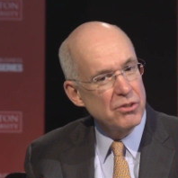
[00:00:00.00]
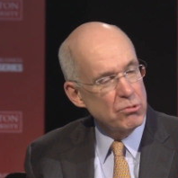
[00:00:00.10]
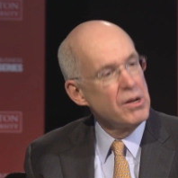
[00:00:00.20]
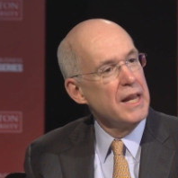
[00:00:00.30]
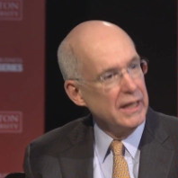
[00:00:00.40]

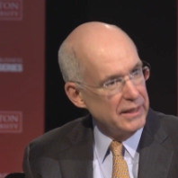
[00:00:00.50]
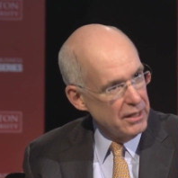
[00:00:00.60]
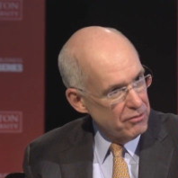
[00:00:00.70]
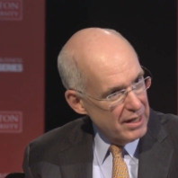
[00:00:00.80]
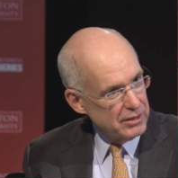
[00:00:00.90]
creating the
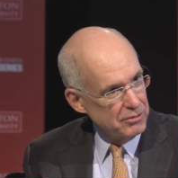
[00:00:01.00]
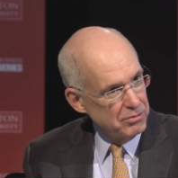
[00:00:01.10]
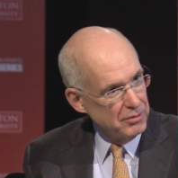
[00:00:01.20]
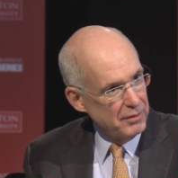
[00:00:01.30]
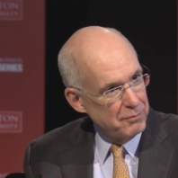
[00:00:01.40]
interactive
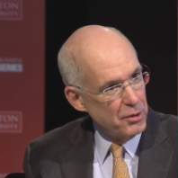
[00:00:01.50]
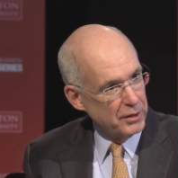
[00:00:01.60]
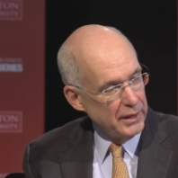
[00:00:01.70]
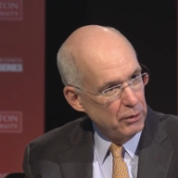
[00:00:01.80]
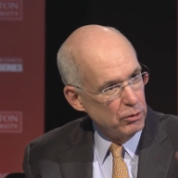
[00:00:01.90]
uh,
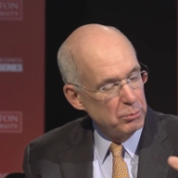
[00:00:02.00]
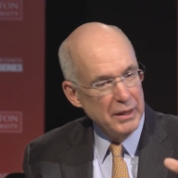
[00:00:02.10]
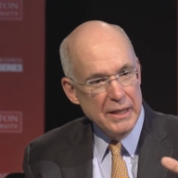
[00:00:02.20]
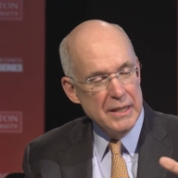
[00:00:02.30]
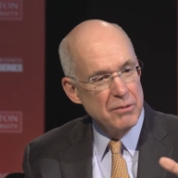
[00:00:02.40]
marketing group,
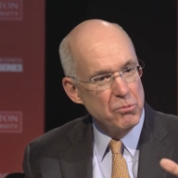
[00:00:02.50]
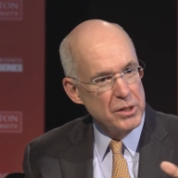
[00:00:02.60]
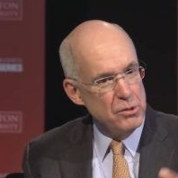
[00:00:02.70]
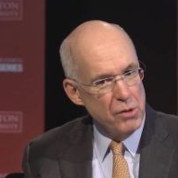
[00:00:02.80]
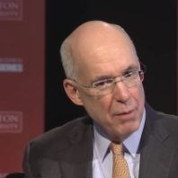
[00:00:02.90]
were
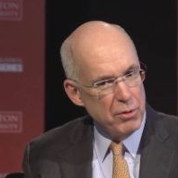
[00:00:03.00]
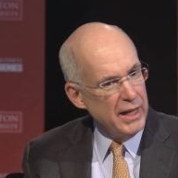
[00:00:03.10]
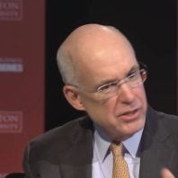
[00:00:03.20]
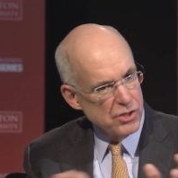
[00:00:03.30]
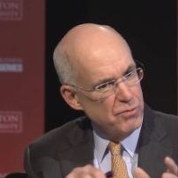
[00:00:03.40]
you
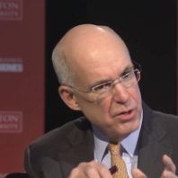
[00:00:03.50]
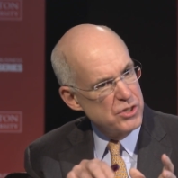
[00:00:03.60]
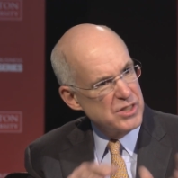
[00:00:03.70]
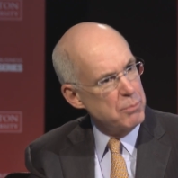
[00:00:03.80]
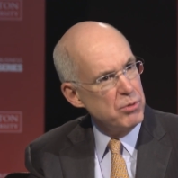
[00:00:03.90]
operating as a very
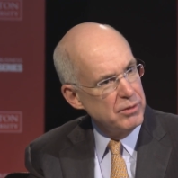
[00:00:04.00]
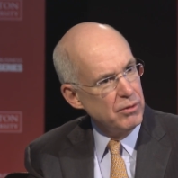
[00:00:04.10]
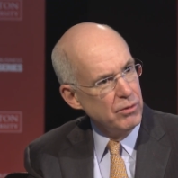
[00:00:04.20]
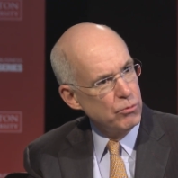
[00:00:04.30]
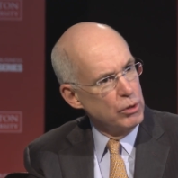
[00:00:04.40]

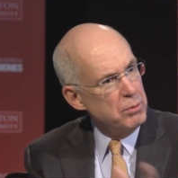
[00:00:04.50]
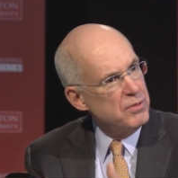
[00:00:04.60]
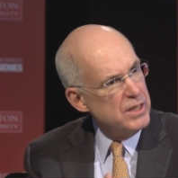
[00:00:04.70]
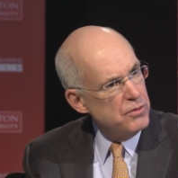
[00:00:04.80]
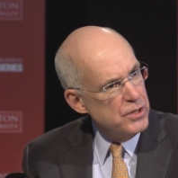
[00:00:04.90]
separate group
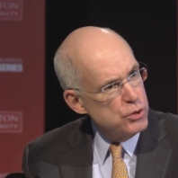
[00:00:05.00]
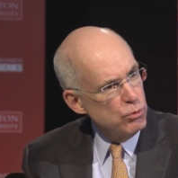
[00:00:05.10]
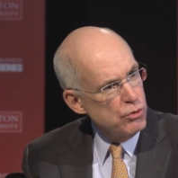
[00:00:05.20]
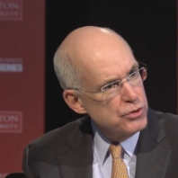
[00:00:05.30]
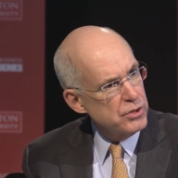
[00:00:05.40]
of
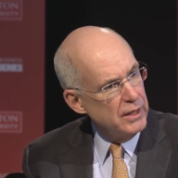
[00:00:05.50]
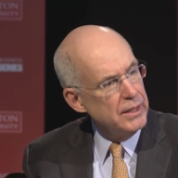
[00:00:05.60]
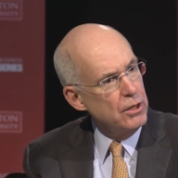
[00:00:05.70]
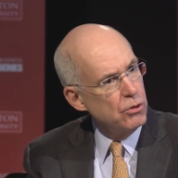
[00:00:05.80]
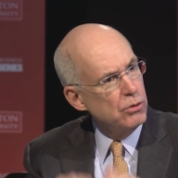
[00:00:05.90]
individuals in
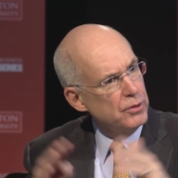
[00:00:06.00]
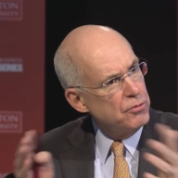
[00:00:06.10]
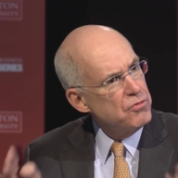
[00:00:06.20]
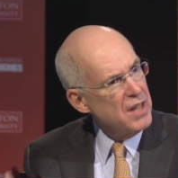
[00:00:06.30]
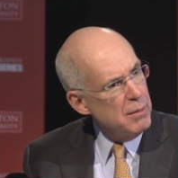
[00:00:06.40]
the Ogilvy
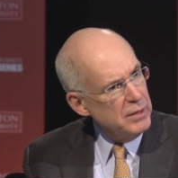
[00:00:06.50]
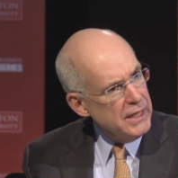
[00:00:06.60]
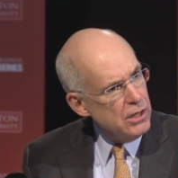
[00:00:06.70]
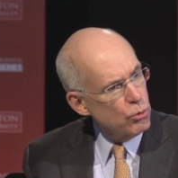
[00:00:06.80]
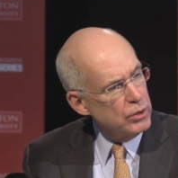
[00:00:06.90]

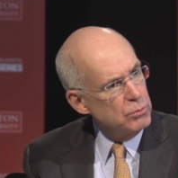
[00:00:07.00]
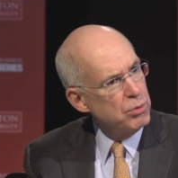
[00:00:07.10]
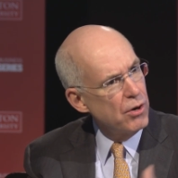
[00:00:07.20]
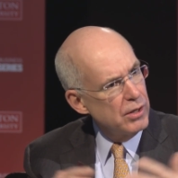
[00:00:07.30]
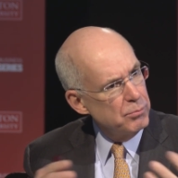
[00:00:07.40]
family, or were you
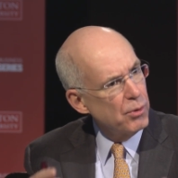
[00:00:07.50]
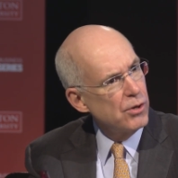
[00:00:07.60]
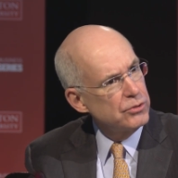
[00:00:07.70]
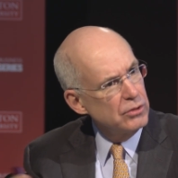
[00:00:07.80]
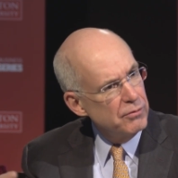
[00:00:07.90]
part and
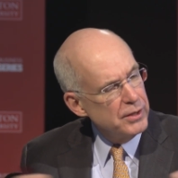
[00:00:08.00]
parcel of